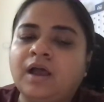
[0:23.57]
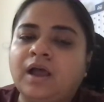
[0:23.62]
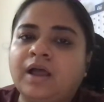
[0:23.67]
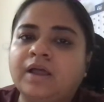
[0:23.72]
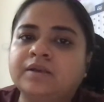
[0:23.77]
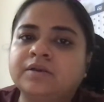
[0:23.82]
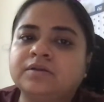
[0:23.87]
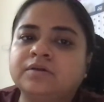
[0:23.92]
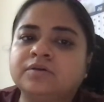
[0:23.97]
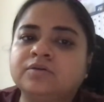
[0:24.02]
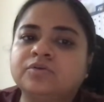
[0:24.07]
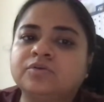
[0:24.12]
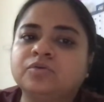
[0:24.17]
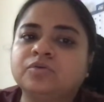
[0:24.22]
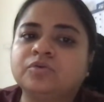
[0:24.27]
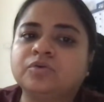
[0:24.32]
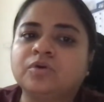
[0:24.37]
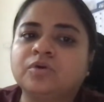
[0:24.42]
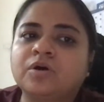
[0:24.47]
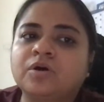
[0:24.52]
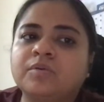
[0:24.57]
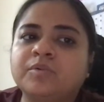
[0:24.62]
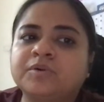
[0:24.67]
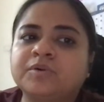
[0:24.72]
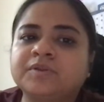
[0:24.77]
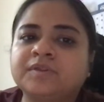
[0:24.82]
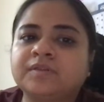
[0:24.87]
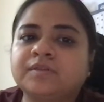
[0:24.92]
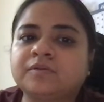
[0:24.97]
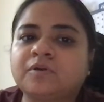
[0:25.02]
And to talk
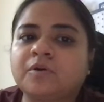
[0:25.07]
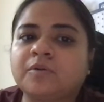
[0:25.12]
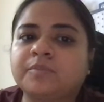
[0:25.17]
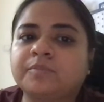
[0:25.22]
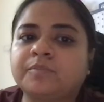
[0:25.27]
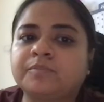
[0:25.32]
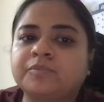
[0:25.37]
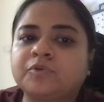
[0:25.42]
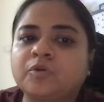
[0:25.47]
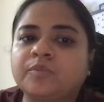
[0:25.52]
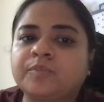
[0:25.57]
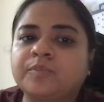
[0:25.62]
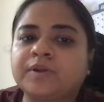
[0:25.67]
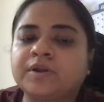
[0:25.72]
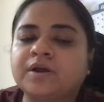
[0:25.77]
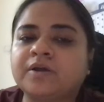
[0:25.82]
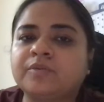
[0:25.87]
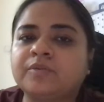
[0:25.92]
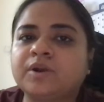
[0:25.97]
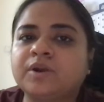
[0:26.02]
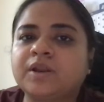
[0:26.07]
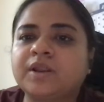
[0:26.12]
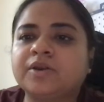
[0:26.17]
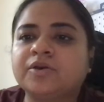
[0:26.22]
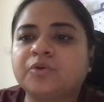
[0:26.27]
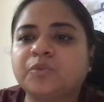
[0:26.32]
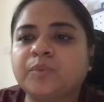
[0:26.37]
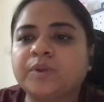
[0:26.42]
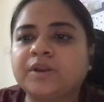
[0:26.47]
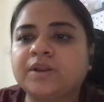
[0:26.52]
about this topic, I would
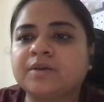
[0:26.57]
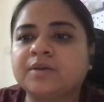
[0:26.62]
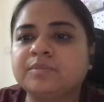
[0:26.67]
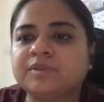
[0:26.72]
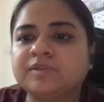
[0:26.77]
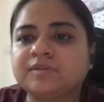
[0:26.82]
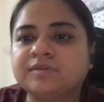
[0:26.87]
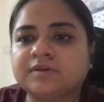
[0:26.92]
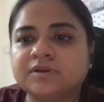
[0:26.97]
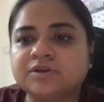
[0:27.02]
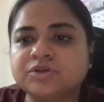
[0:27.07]
like to welcome Mr.